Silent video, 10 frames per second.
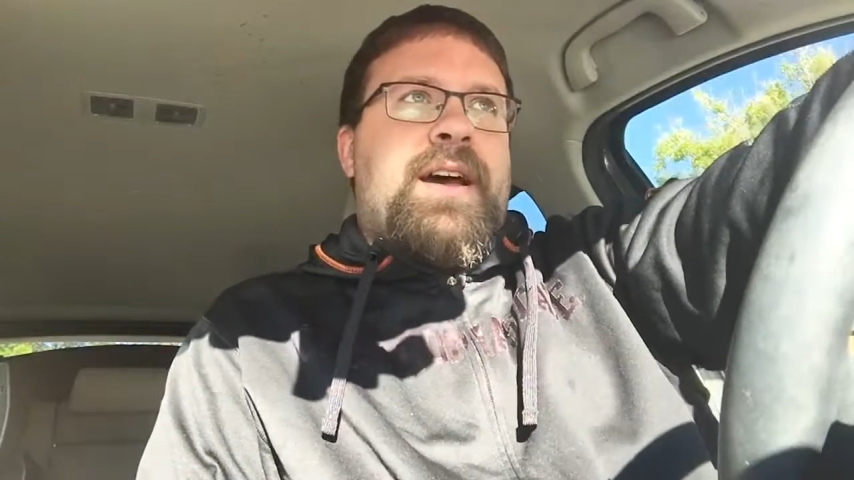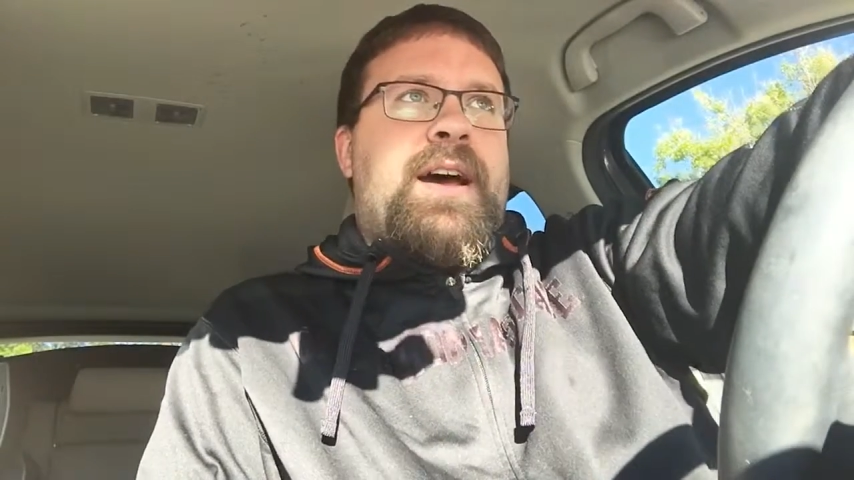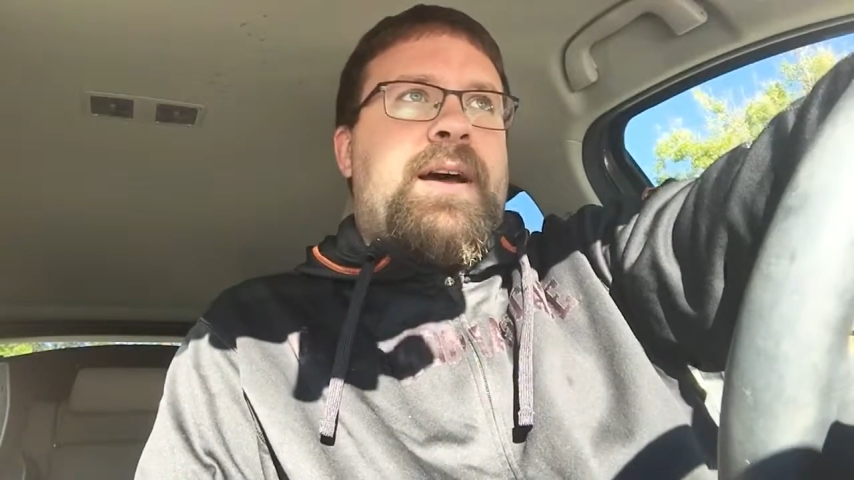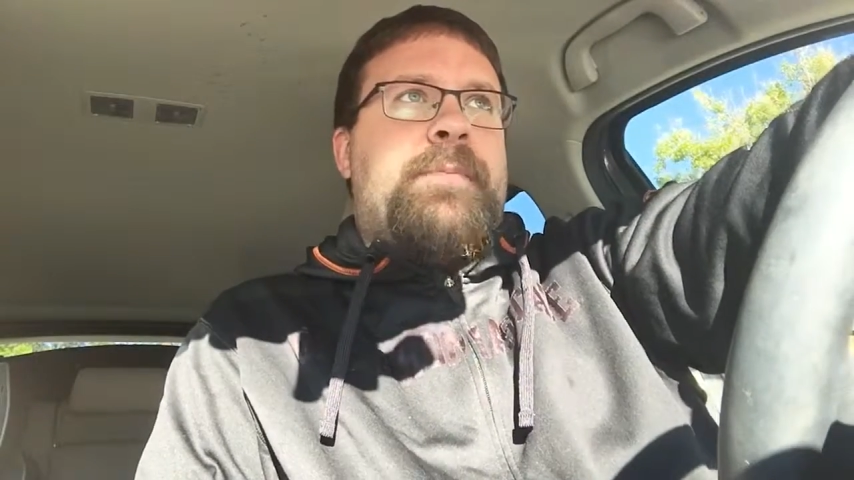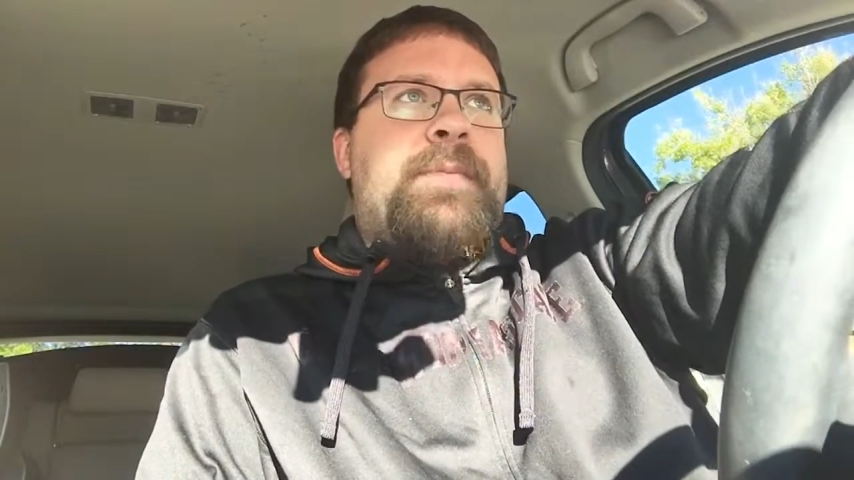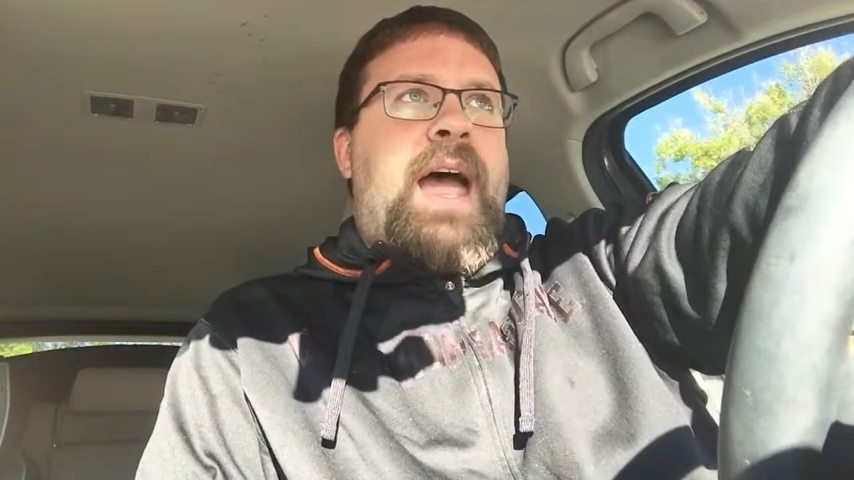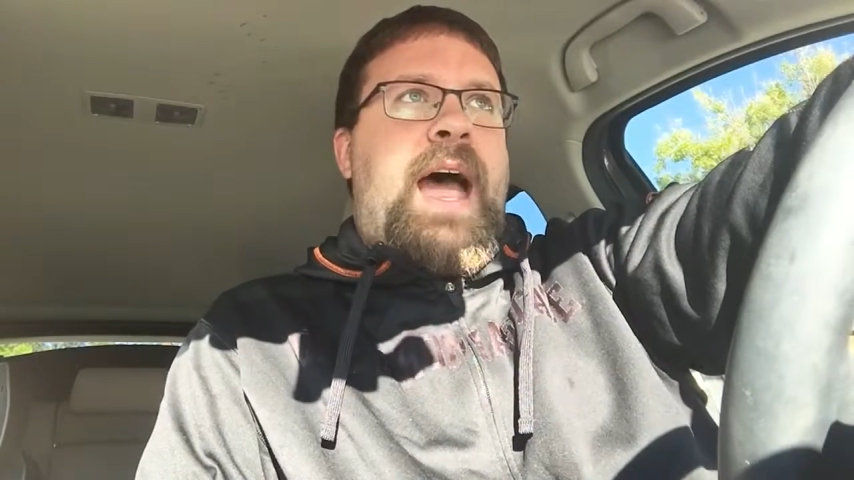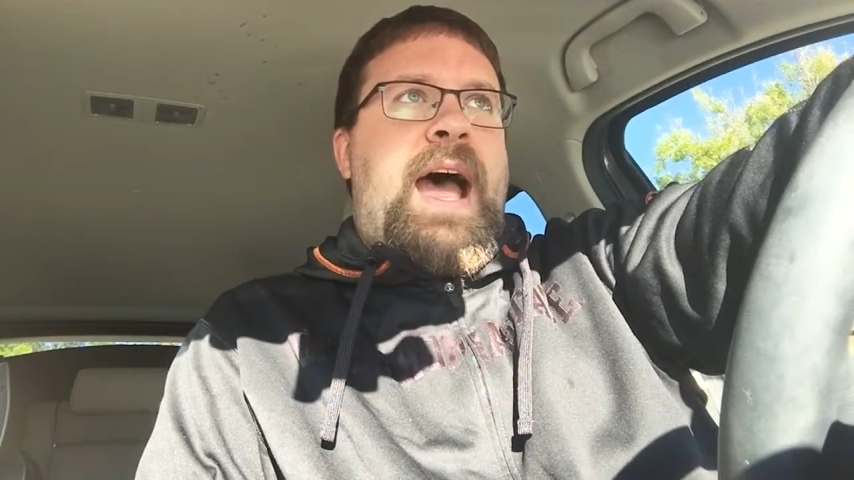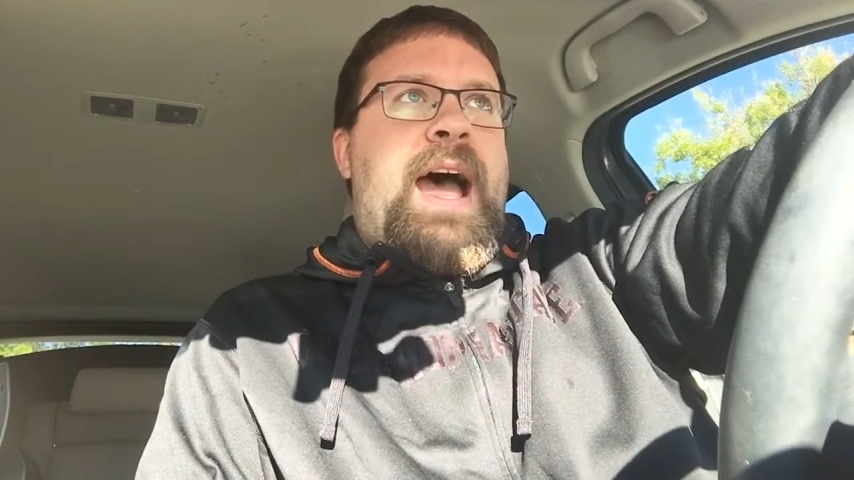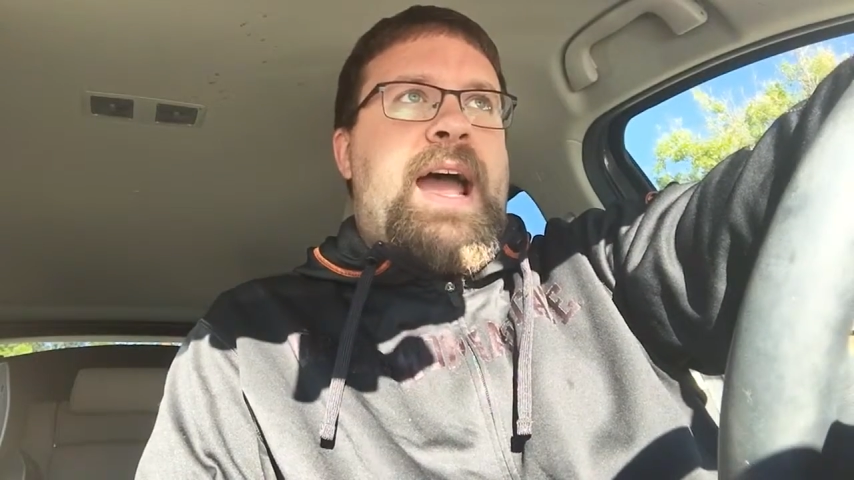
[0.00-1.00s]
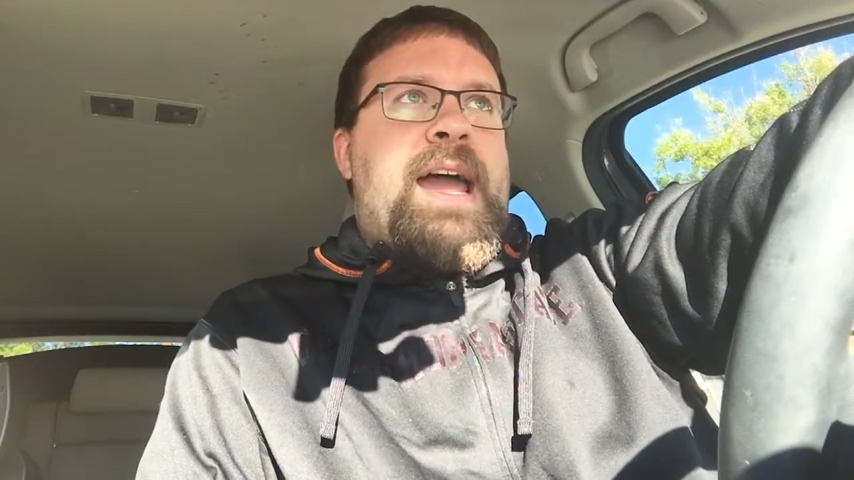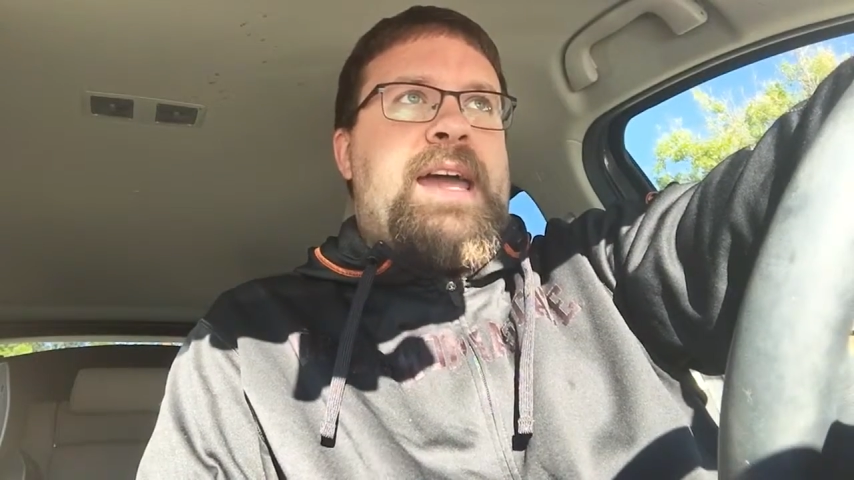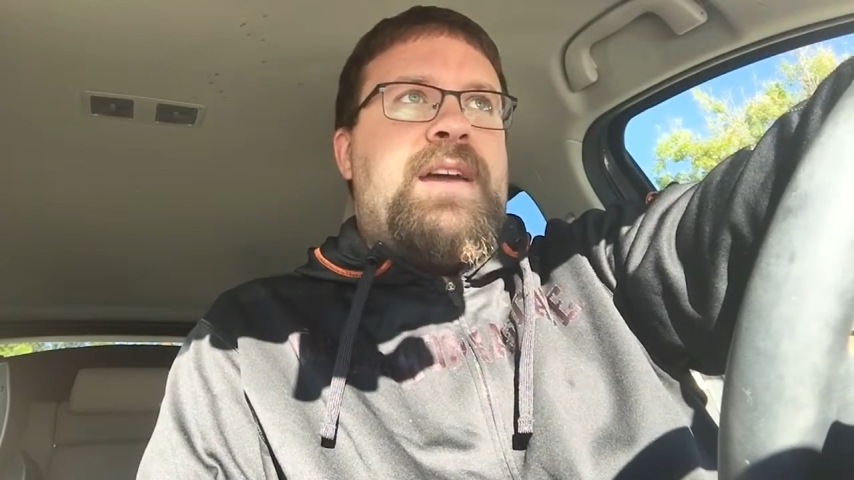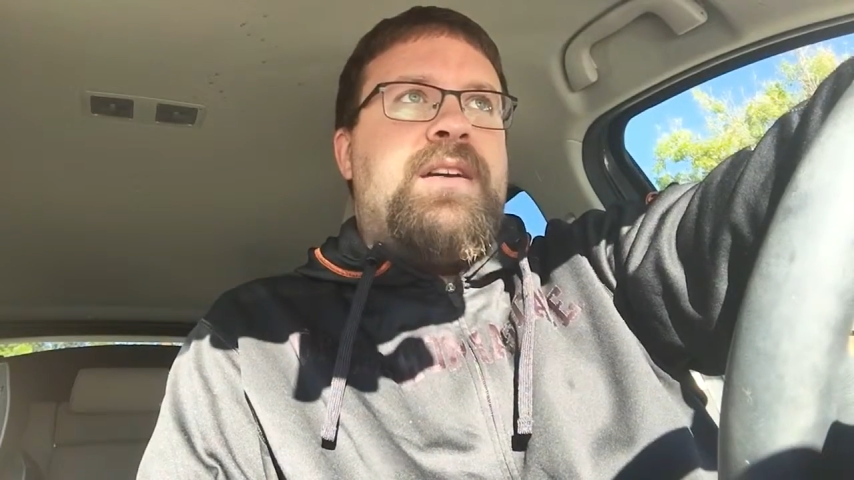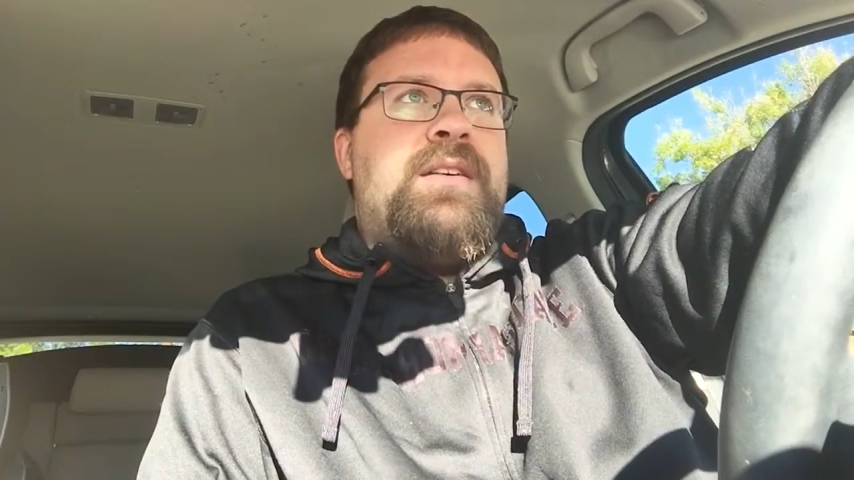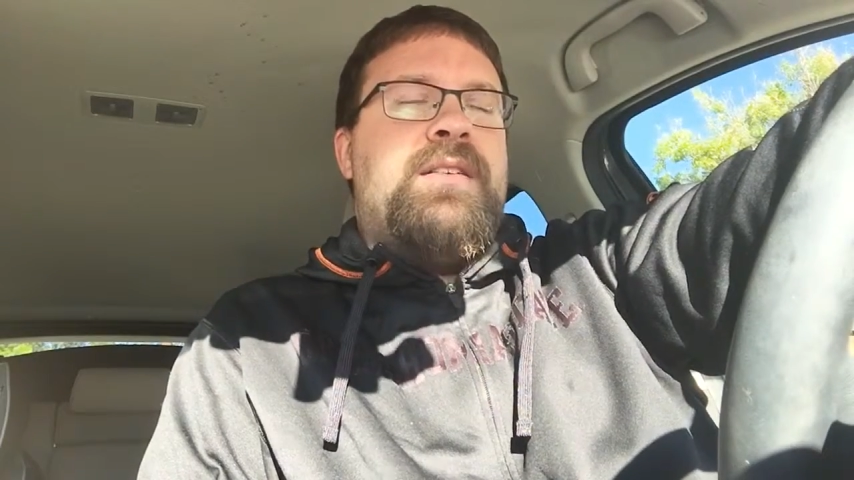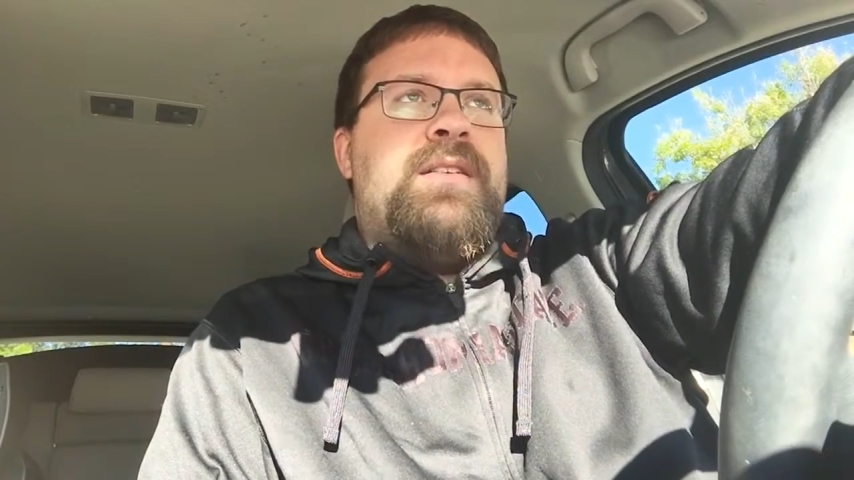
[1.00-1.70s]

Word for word: Um, I